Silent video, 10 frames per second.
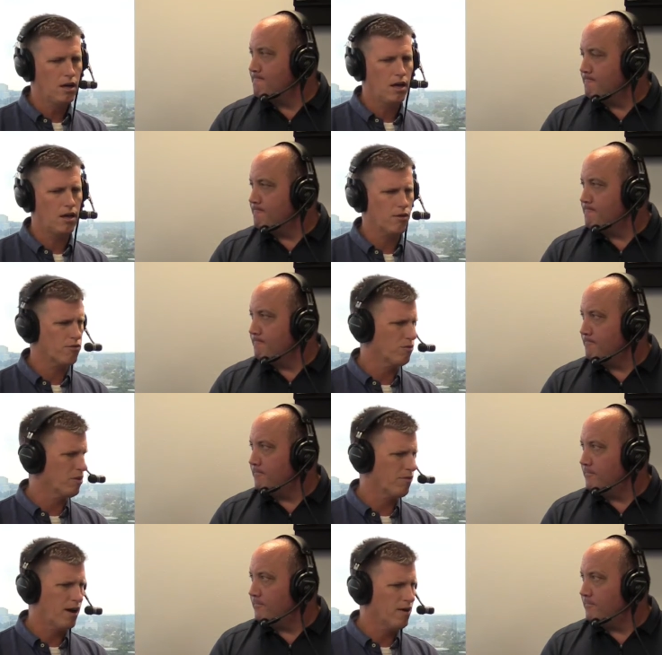Speaker 1: I think I was
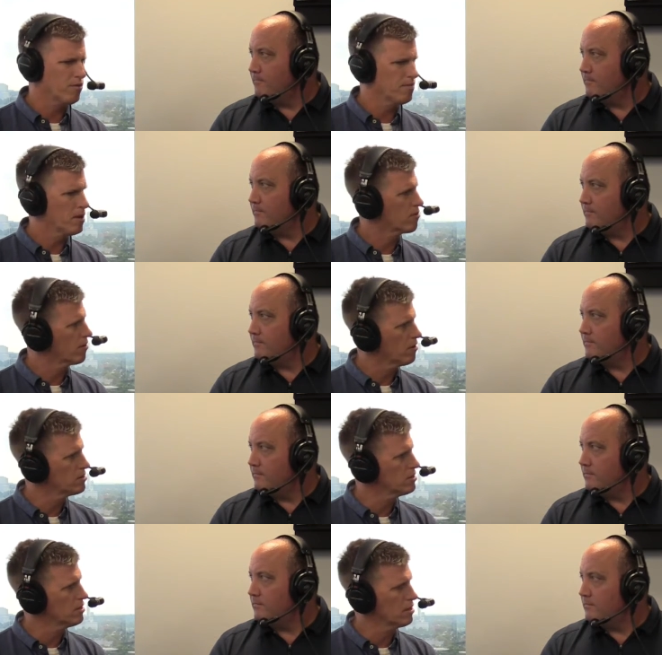25 when I made
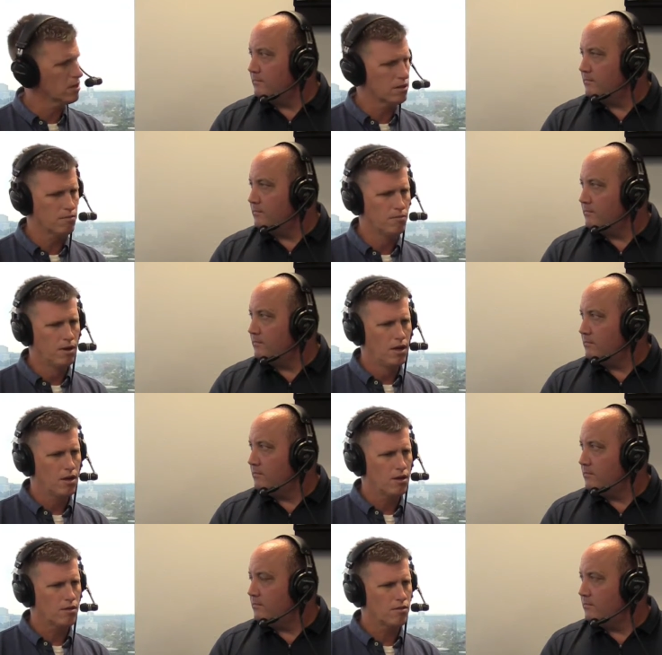sergeant. Um,
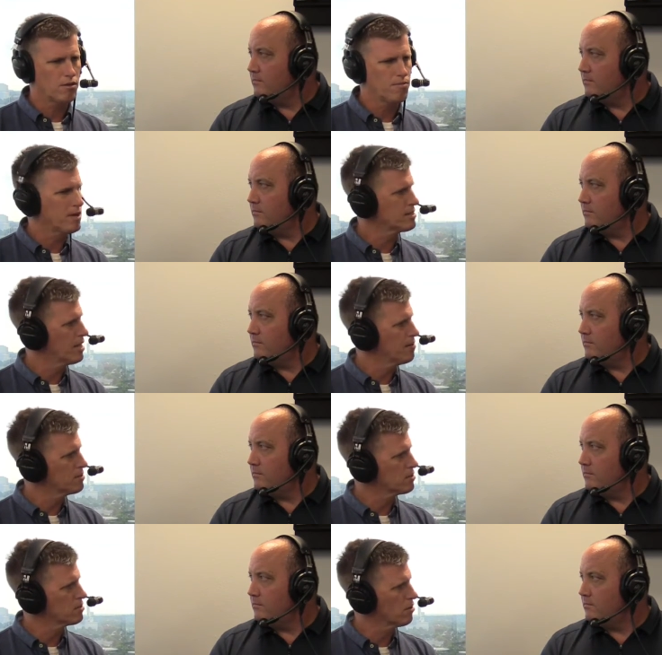did my time
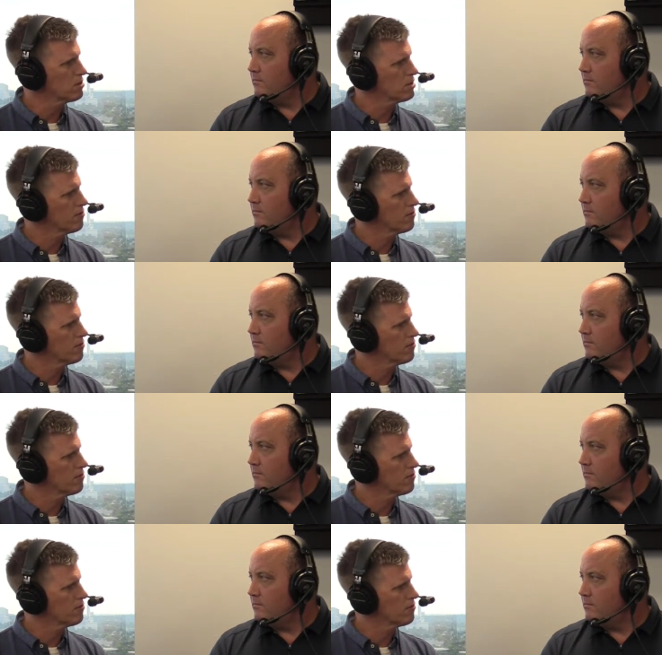as a sergeant in